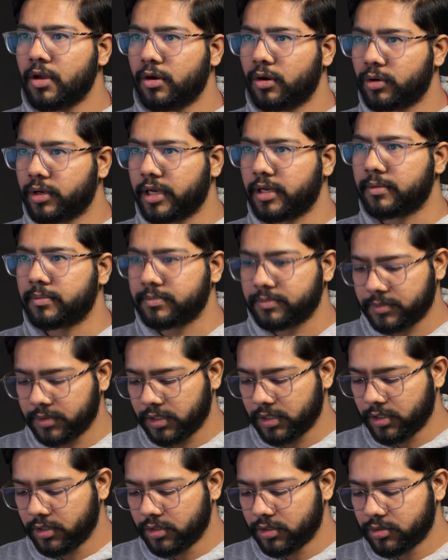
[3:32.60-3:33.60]
Okay,
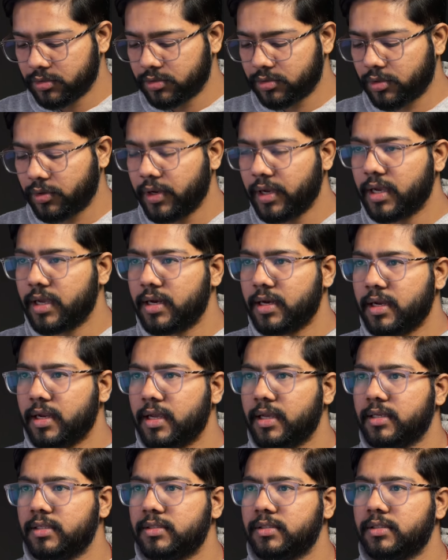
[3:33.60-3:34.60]
so here
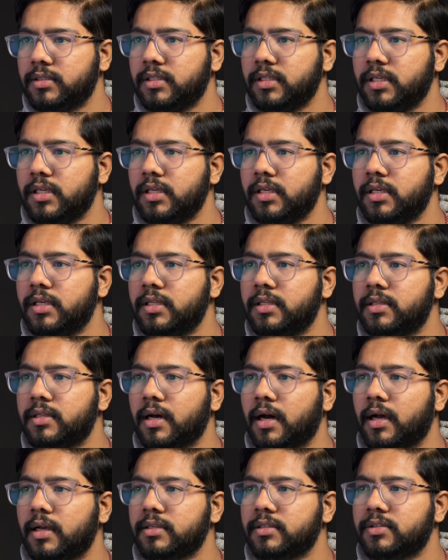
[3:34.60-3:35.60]
is the
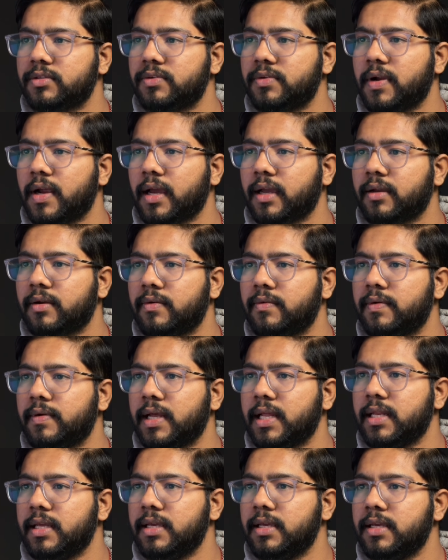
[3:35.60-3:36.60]
task tracker
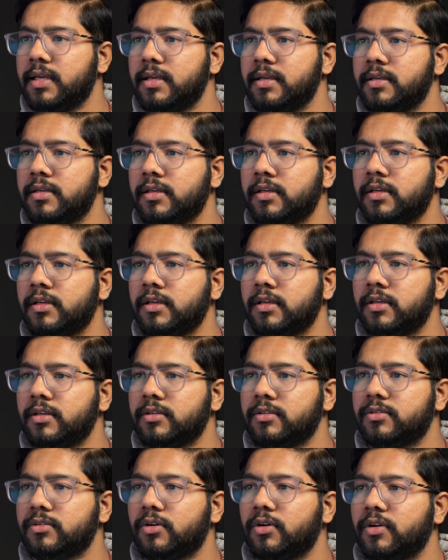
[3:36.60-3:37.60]
ready.
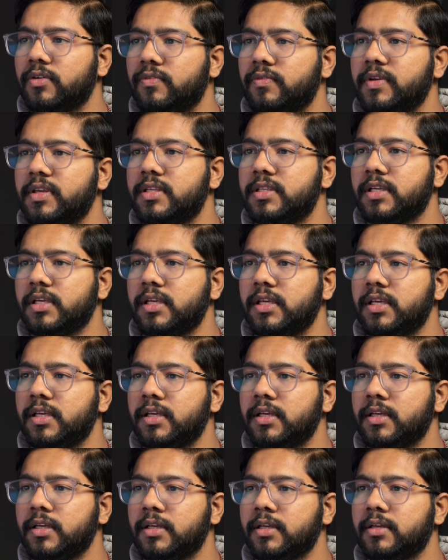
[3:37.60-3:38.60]
So if we see,
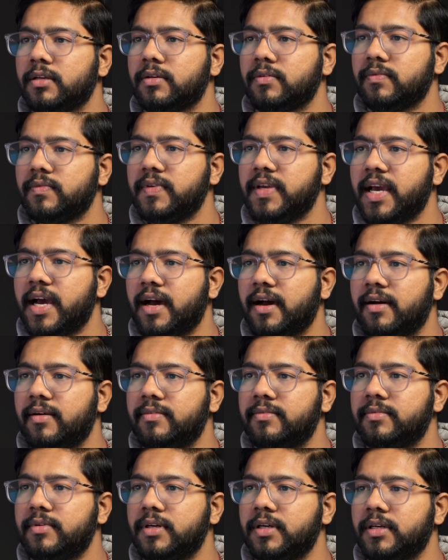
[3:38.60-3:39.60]
we
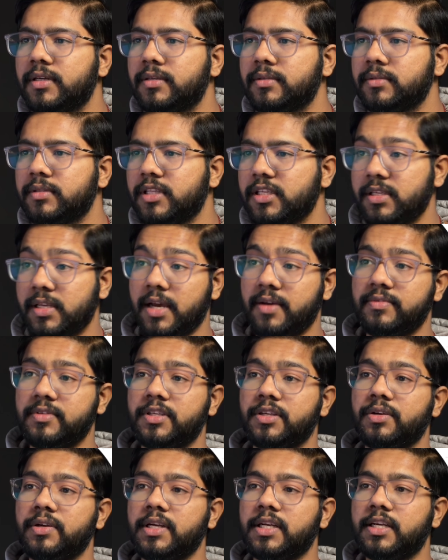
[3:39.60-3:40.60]
have this have
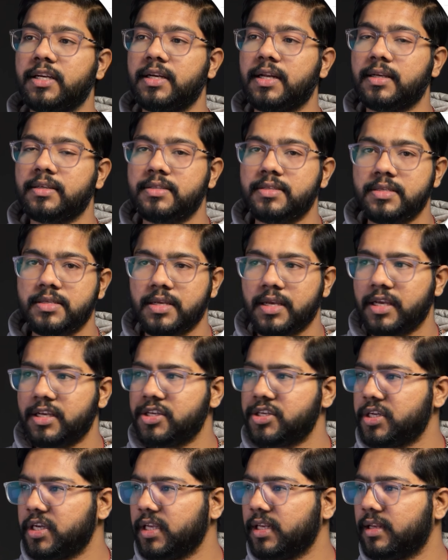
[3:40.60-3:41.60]
generated us a
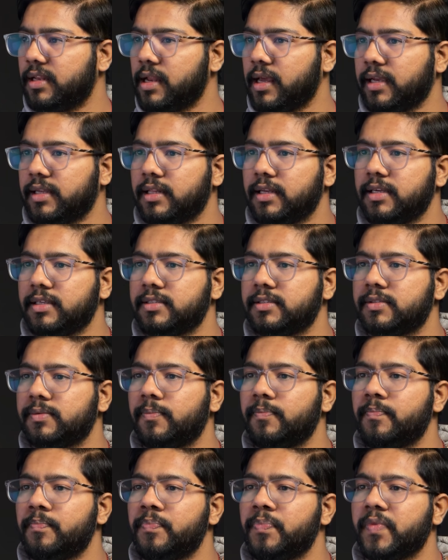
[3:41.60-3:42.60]
sheet like this.
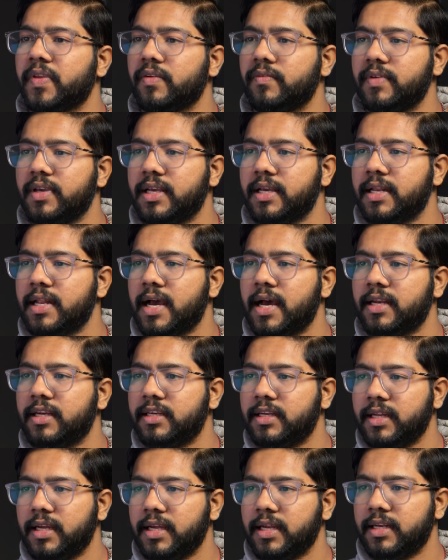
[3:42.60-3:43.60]
We can add
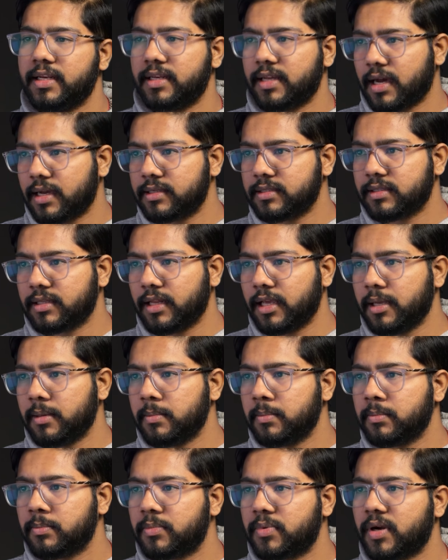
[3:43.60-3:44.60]
a date, task
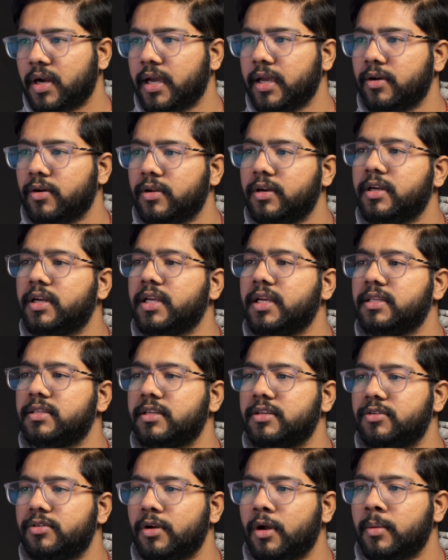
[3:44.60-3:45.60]
name, priorities,
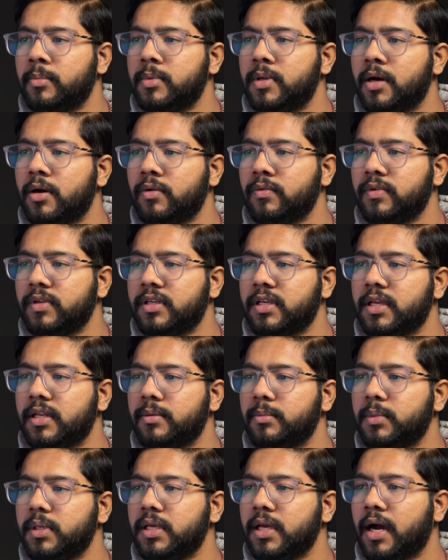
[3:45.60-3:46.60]
a drop down which
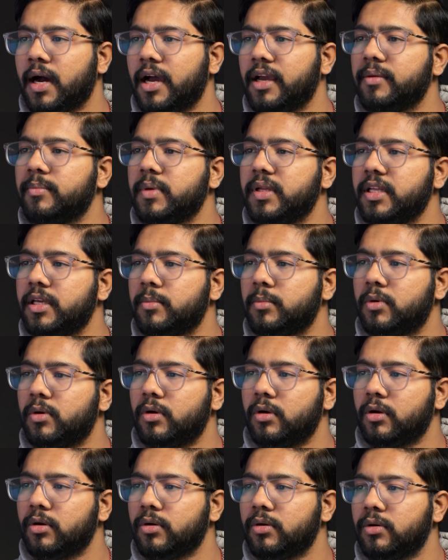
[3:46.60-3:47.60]
can be high, medium,
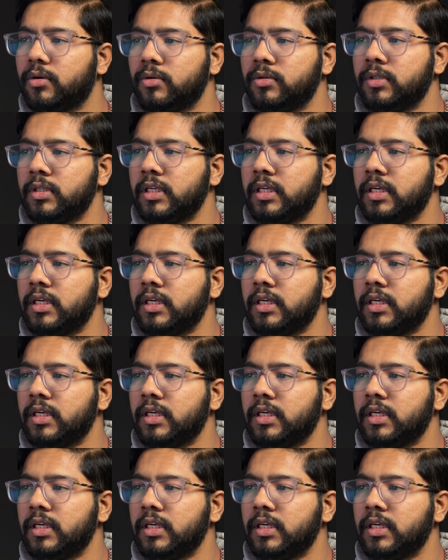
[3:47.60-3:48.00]
or low.